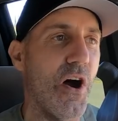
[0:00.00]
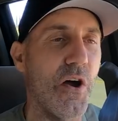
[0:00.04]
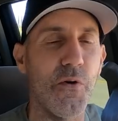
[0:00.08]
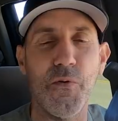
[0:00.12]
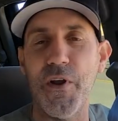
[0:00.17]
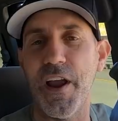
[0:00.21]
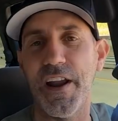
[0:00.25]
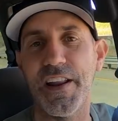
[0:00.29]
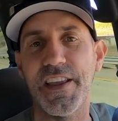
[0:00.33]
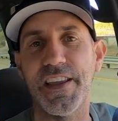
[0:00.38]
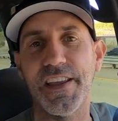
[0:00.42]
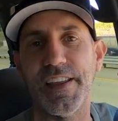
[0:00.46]

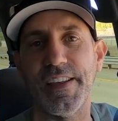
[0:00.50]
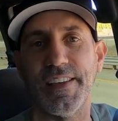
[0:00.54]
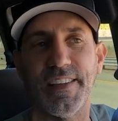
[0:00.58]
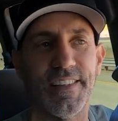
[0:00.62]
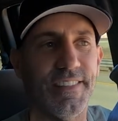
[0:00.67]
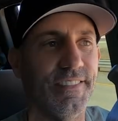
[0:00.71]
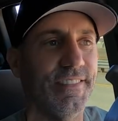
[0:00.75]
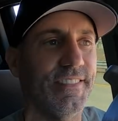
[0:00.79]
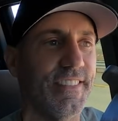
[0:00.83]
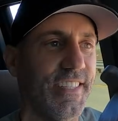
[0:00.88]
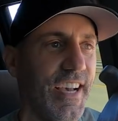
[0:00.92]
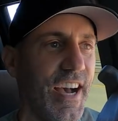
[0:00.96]
already
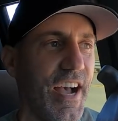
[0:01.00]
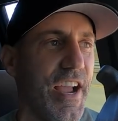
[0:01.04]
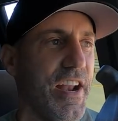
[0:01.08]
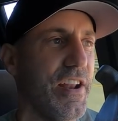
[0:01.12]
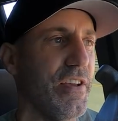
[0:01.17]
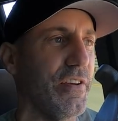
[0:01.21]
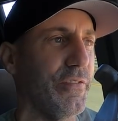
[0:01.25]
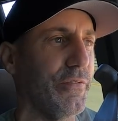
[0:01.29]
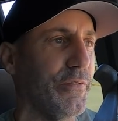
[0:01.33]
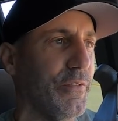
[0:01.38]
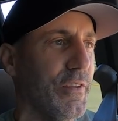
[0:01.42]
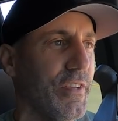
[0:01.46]
kind
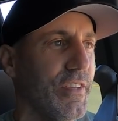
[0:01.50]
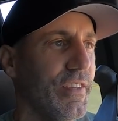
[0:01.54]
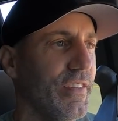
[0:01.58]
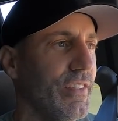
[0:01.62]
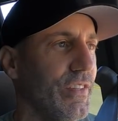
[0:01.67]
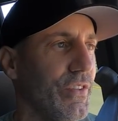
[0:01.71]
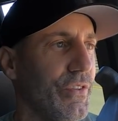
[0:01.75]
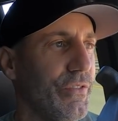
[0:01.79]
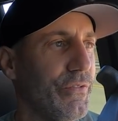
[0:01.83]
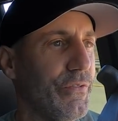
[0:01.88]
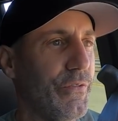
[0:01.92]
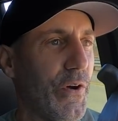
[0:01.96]
of
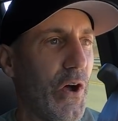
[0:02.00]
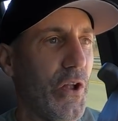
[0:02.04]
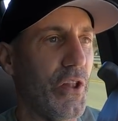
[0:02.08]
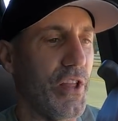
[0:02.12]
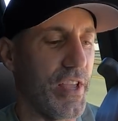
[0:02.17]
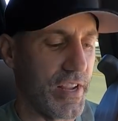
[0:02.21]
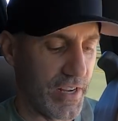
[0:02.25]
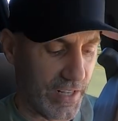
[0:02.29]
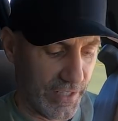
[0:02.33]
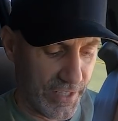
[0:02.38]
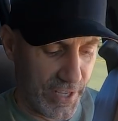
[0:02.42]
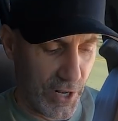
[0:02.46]

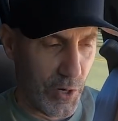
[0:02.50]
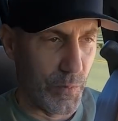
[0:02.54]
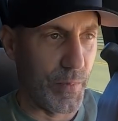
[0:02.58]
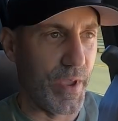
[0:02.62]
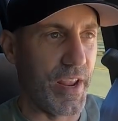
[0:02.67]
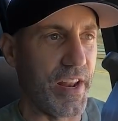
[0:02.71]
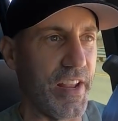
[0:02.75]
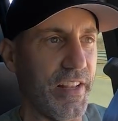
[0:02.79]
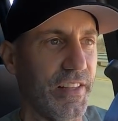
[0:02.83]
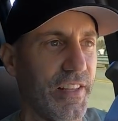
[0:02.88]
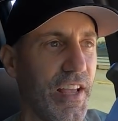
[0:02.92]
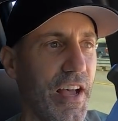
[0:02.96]
falling a little
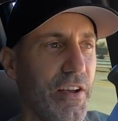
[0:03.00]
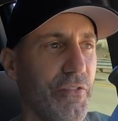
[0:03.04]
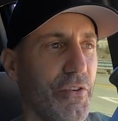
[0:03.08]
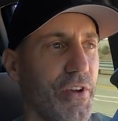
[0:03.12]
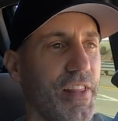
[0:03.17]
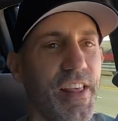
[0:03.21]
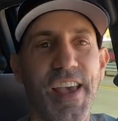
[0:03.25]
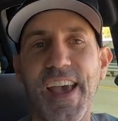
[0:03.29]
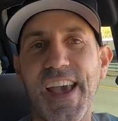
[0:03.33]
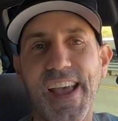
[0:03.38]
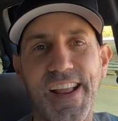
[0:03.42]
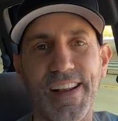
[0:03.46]
bit in love
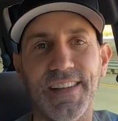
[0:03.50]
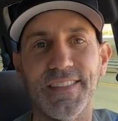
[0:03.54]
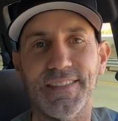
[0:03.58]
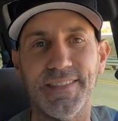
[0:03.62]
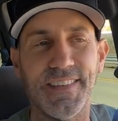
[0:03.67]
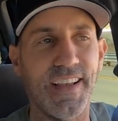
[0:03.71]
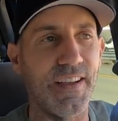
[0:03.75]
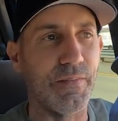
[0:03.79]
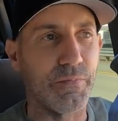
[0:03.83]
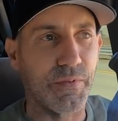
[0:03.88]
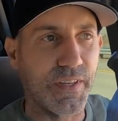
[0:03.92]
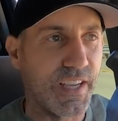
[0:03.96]
with it
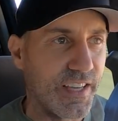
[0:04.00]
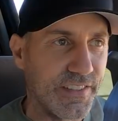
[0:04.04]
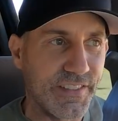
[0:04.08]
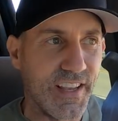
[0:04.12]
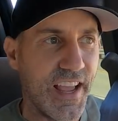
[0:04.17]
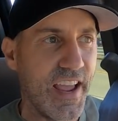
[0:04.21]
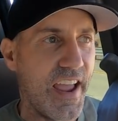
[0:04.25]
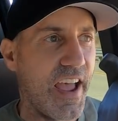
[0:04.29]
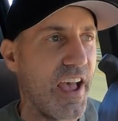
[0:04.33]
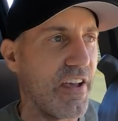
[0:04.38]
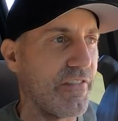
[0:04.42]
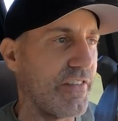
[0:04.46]
because
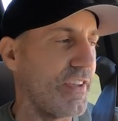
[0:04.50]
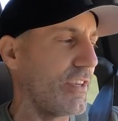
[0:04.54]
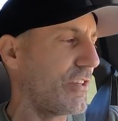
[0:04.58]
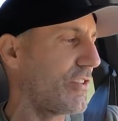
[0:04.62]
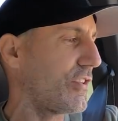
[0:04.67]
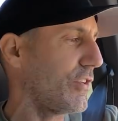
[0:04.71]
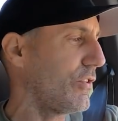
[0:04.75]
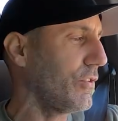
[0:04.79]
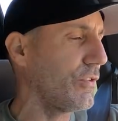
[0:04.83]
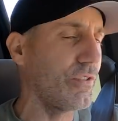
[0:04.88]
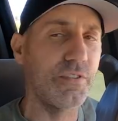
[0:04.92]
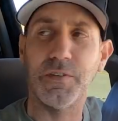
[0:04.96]
I have
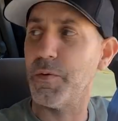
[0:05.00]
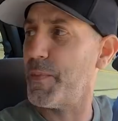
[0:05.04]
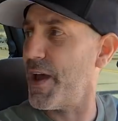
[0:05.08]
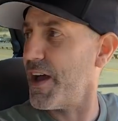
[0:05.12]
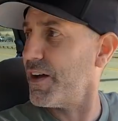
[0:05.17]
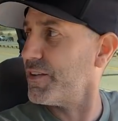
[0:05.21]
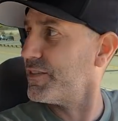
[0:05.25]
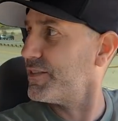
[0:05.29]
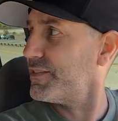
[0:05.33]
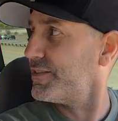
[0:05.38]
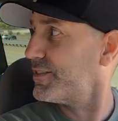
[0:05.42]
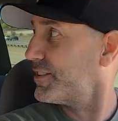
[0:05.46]
issues
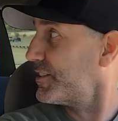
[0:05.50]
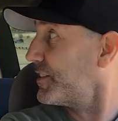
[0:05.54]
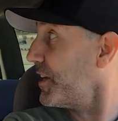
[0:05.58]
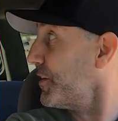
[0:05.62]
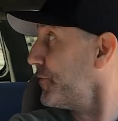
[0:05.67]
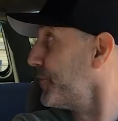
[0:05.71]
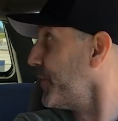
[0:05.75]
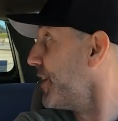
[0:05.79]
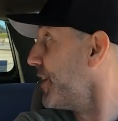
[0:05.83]
about stuff